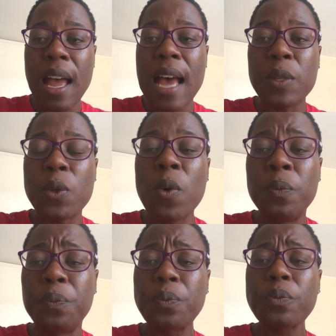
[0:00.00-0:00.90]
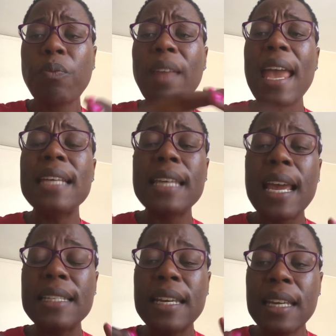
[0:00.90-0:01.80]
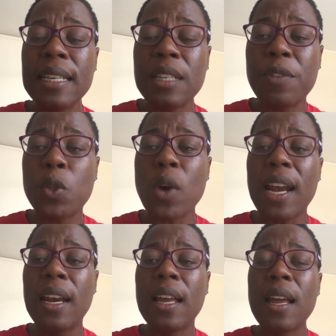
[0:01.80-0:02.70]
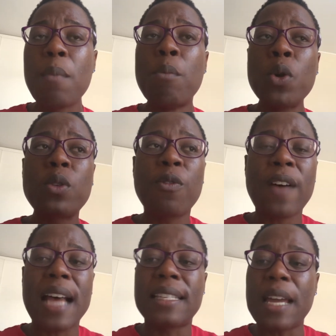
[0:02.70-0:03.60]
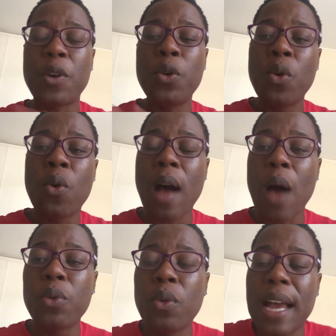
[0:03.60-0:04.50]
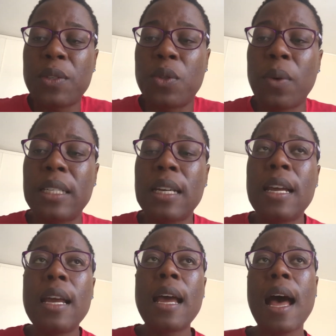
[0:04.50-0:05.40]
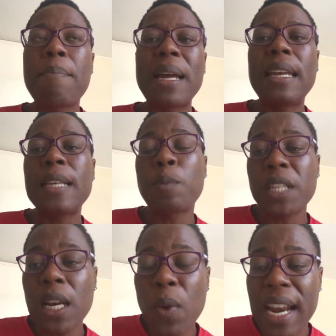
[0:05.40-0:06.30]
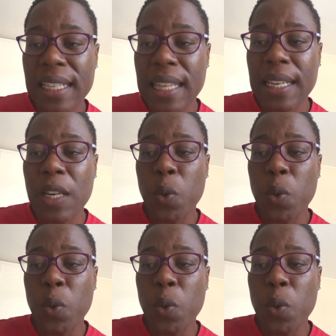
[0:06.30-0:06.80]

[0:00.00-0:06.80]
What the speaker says: So as an individual, most of us, I don't know how you guys do it, but especially when I started